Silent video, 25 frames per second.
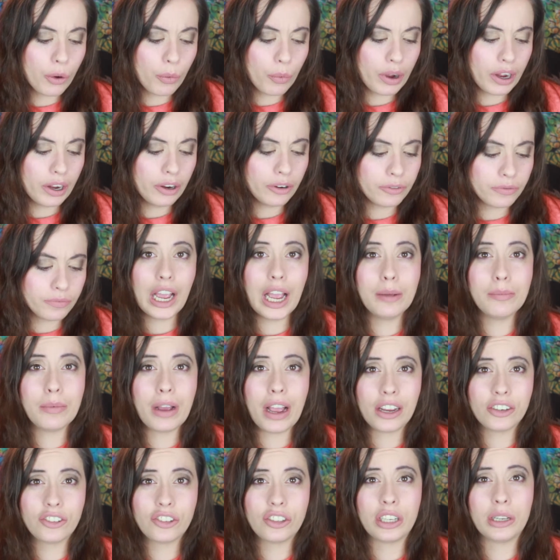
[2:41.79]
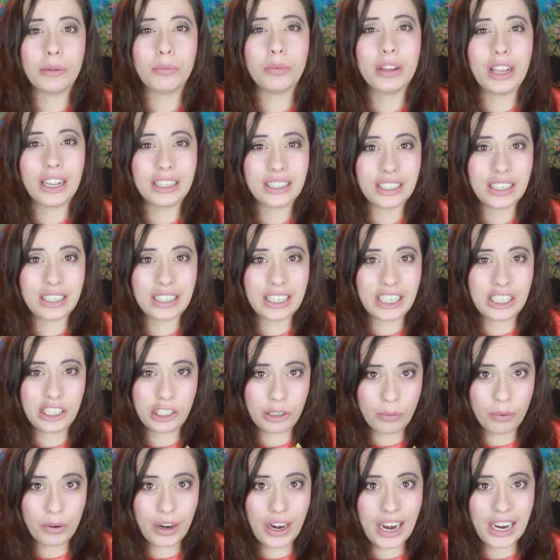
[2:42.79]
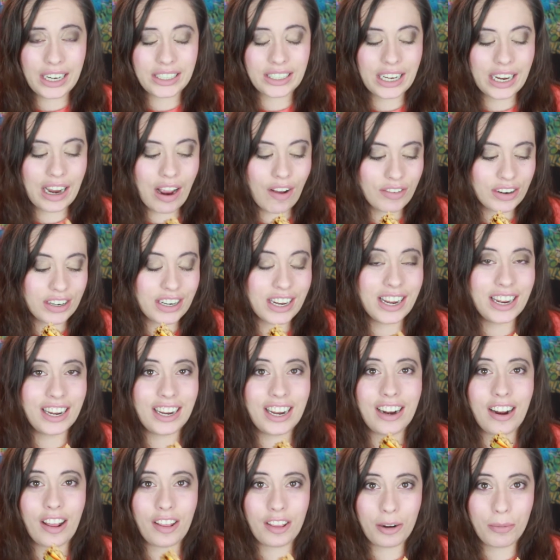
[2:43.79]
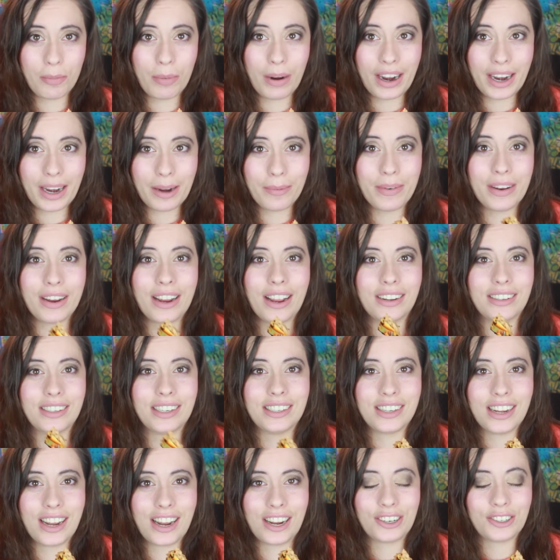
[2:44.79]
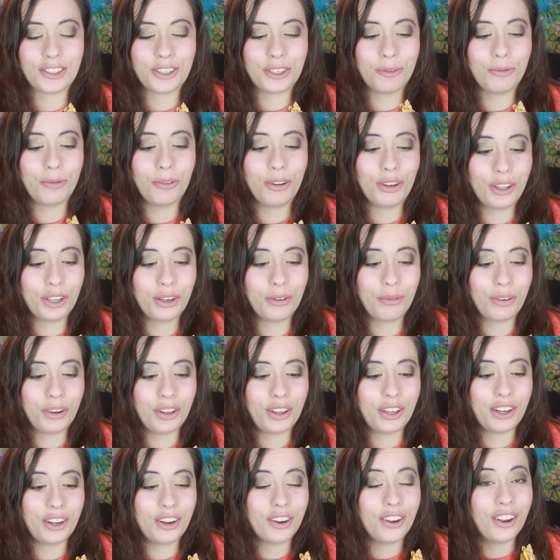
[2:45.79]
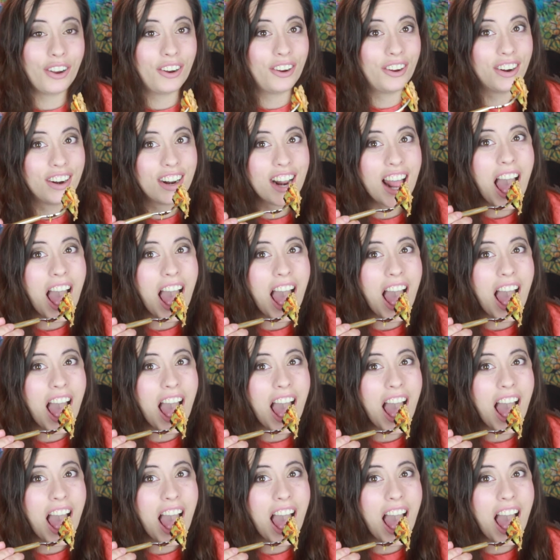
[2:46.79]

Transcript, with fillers: Wow, I'm actually pleasantly surprised. I have to take another bite because it's actually really, really good.